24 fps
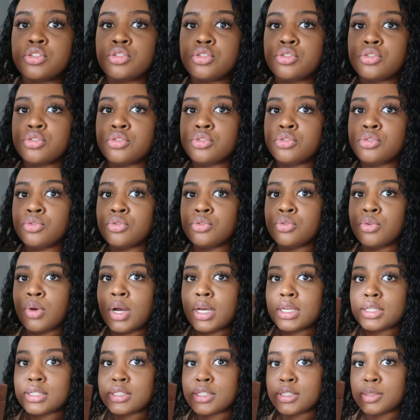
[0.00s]
two
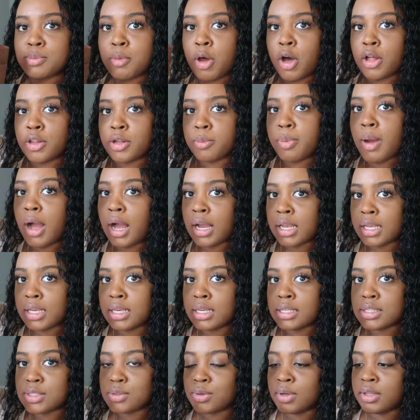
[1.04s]
smaller
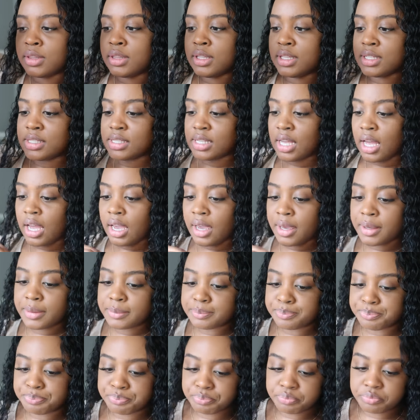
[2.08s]
pockets on this side.